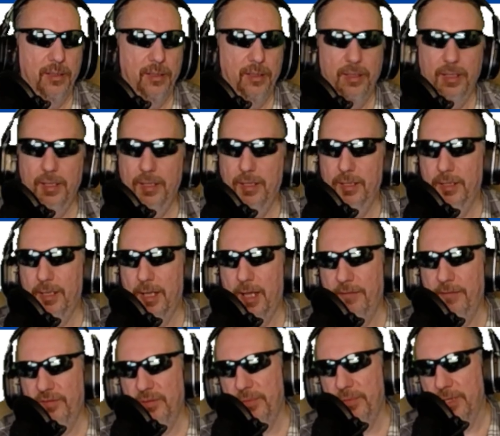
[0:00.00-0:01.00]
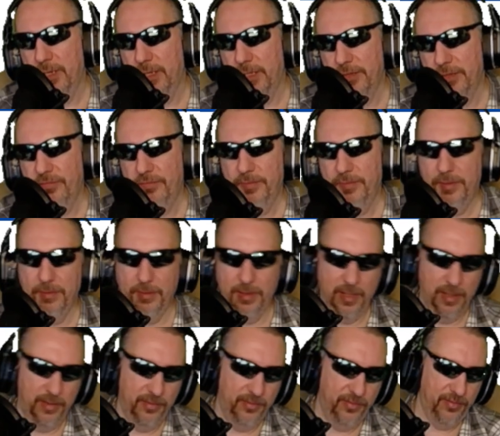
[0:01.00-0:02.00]
Uh, I have to be honest with you
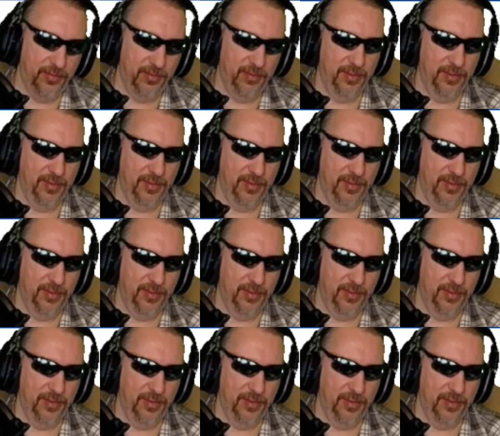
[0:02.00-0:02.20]
guys.